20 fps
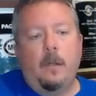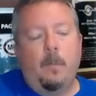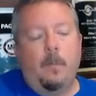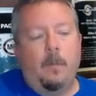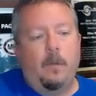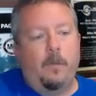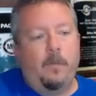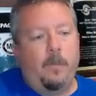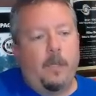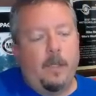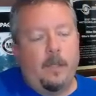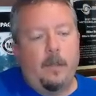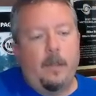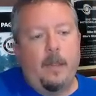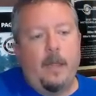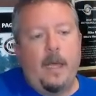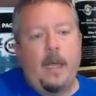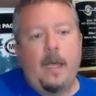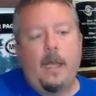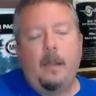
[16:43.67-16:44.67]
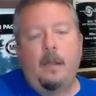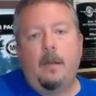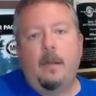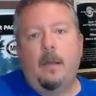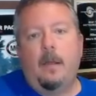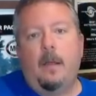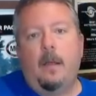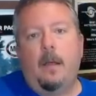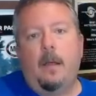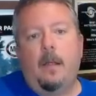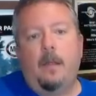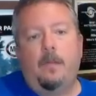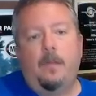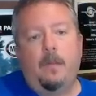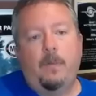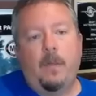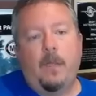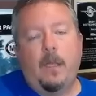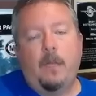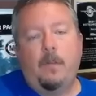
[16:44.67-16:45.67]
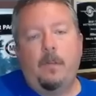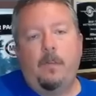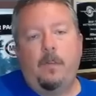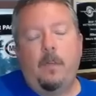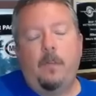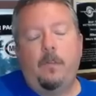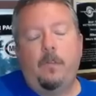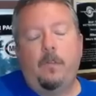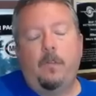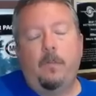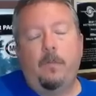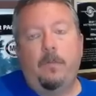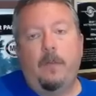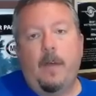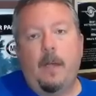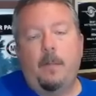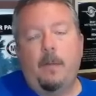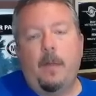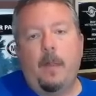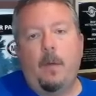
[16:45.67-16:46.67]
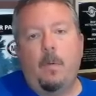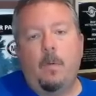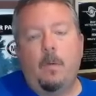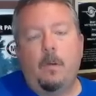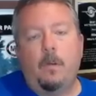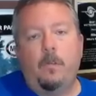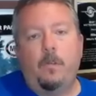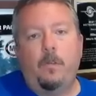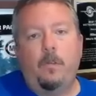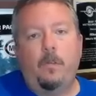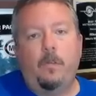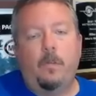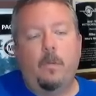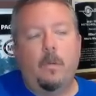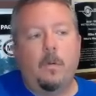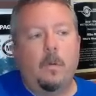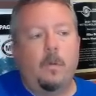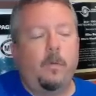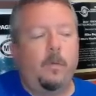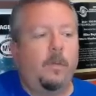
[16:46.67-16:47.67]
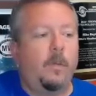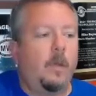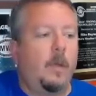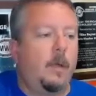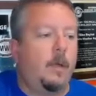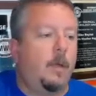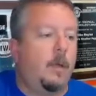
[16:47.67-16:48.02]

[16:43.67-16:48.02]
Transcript: I'm going to stick to that. It seems like every season is defined by that one or two storms.